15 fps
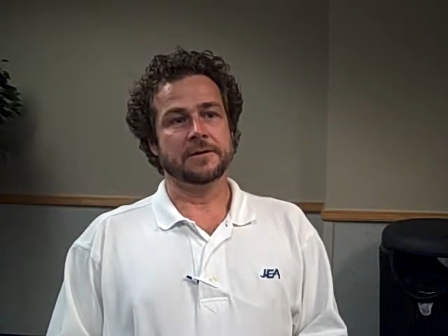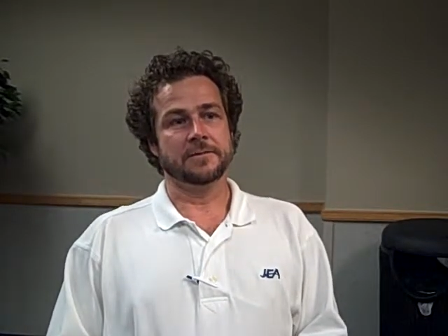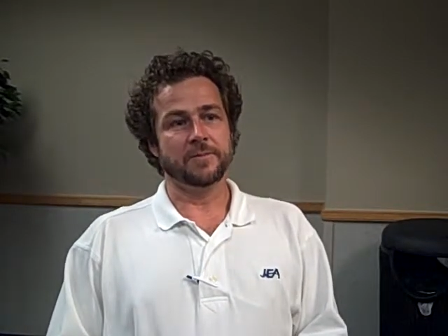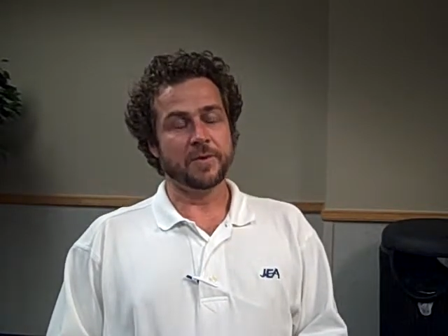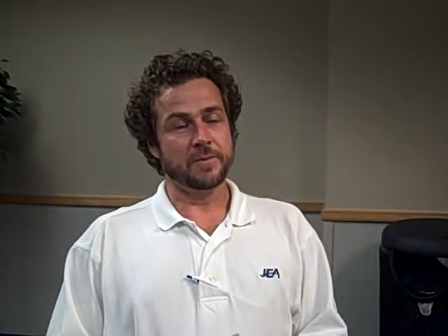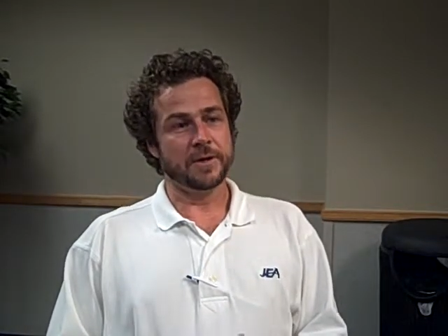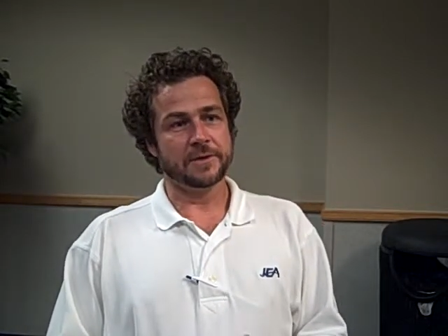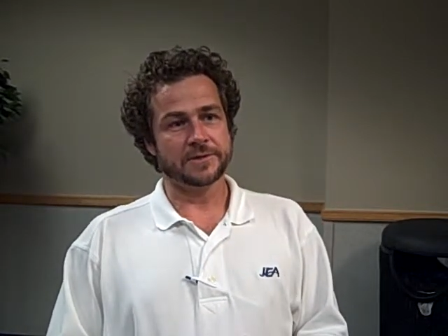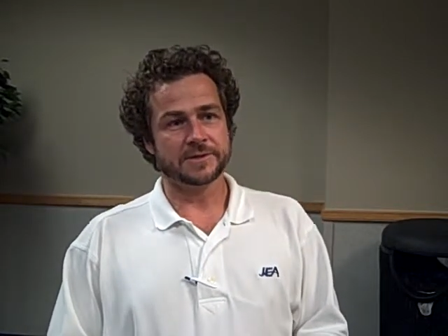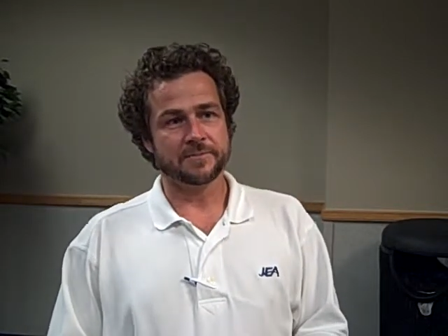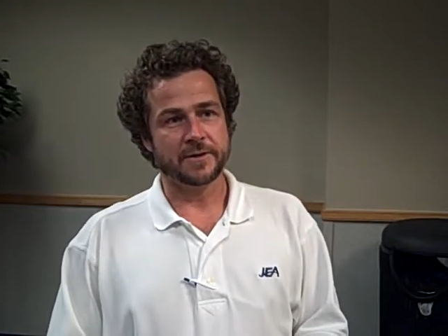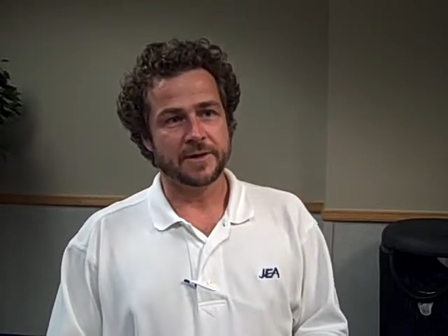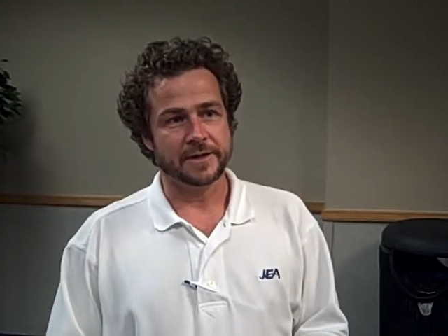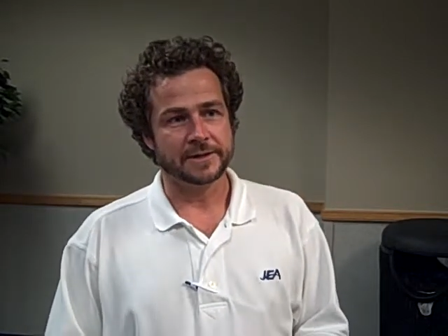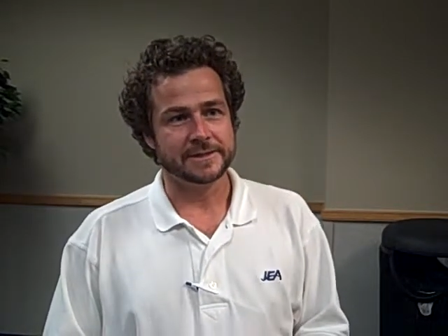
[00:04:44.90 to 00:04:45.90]
Put me on the
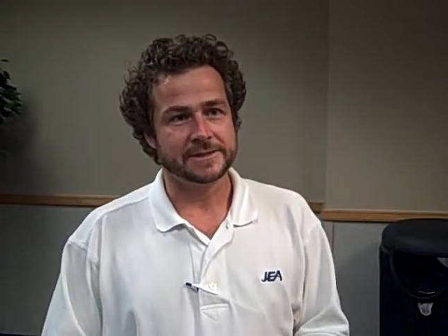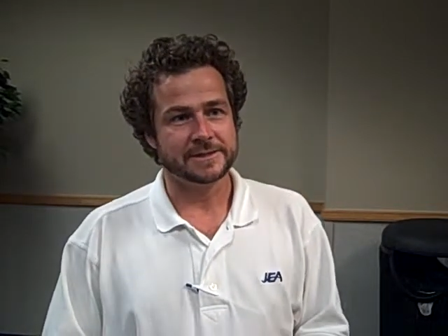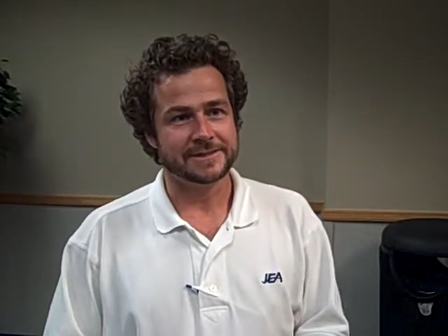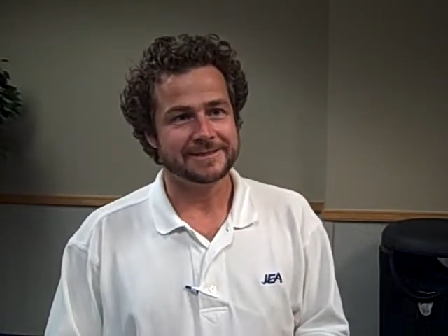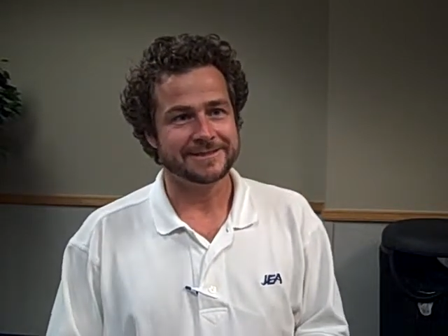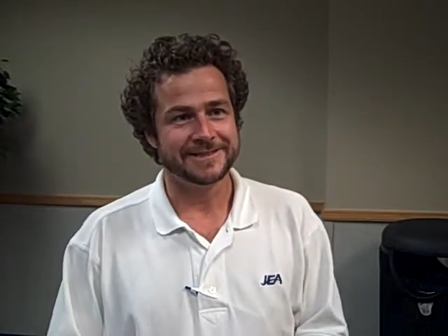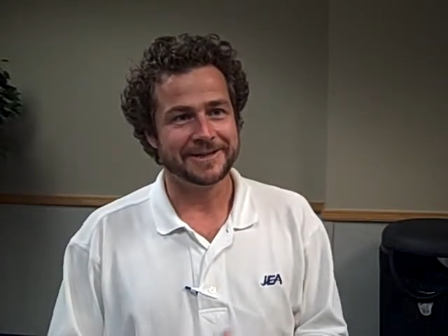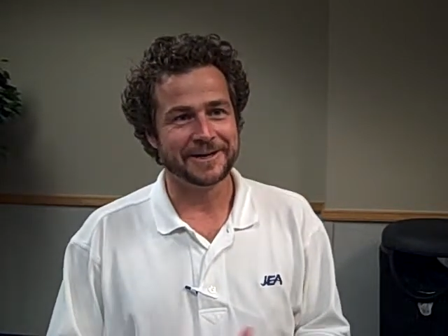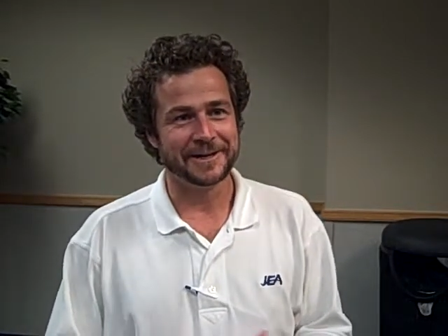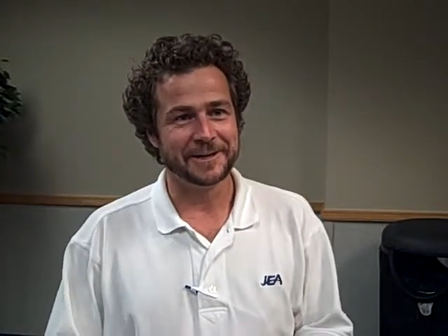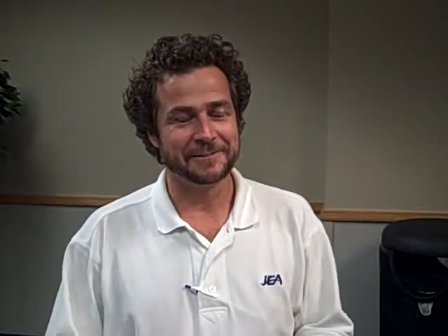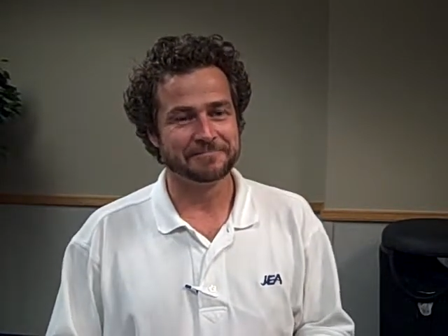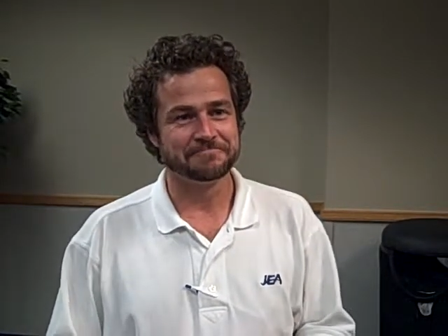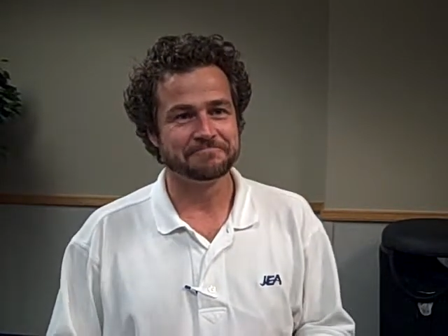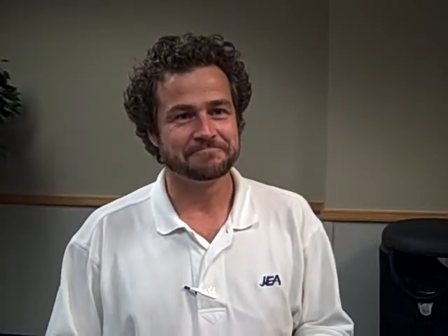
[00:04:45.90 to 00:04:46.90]
spot, huh?